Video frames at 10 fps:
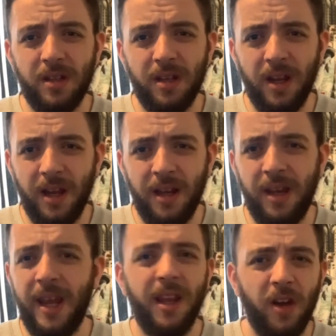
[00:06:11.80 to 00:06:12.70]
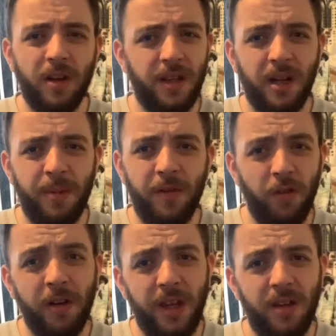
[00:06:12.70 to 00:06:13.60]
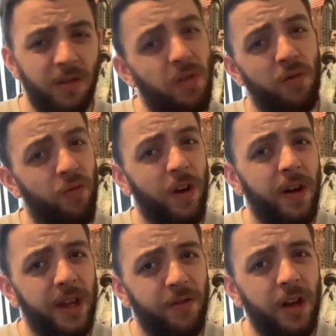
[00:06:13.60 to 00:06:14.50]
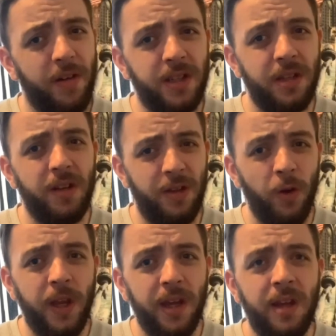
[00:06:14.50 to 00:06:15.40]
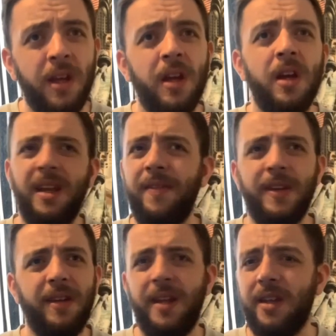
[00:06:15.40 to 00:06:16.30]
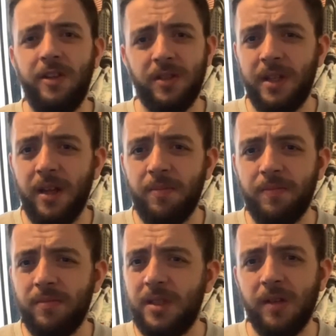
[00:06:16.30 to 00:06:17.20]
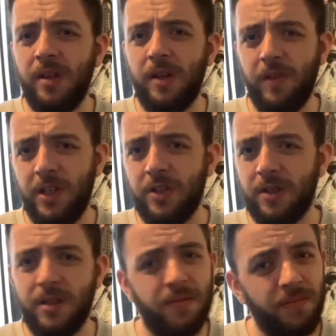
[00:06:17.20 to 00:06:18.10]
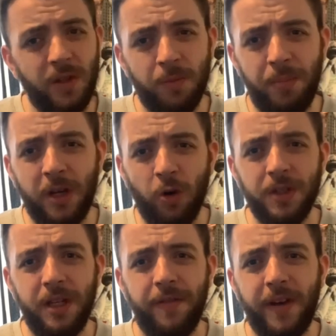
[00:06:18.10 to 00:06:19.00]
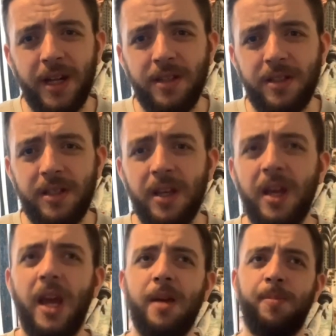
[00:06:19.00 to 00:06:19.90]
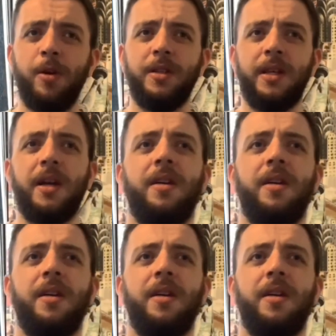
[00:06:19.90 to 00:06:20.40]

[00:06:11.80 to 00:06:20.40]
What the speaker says: in any other derby, really, realistically, do you? Even in 10 years' time, Celtic and Rangers, because of the fans, it puts that.